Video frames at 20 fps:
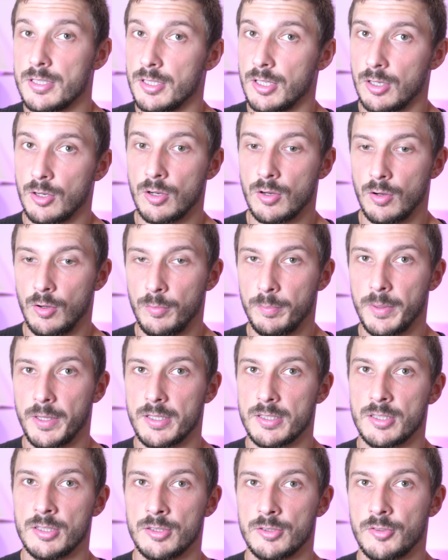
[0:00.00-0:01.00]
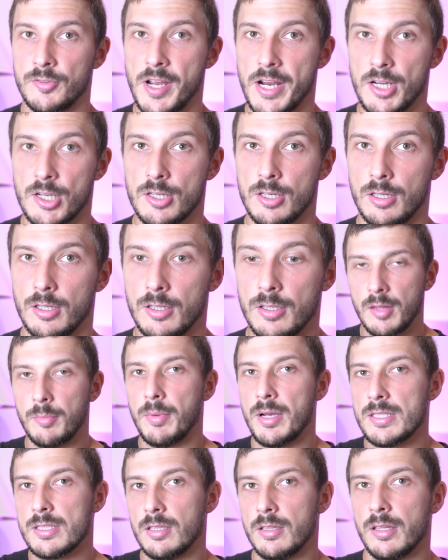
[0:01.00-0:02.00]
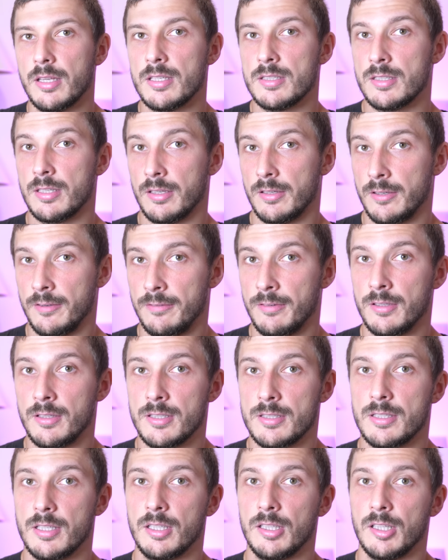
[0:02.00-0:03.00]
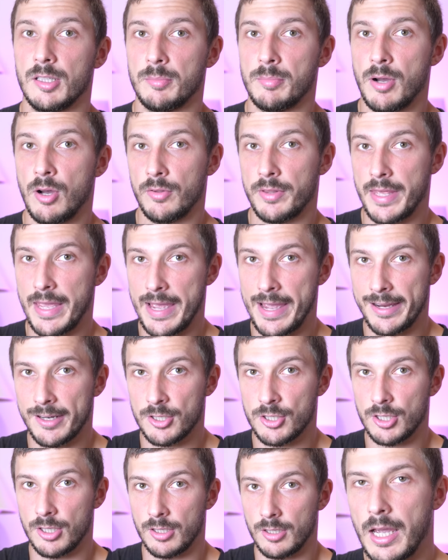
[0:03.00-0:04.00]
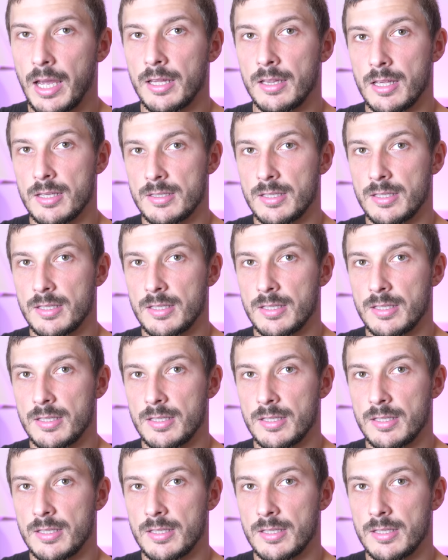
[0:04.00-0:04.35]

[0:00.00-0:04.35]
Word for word: is a complex interaction. The muscle is given a signal about the action, and the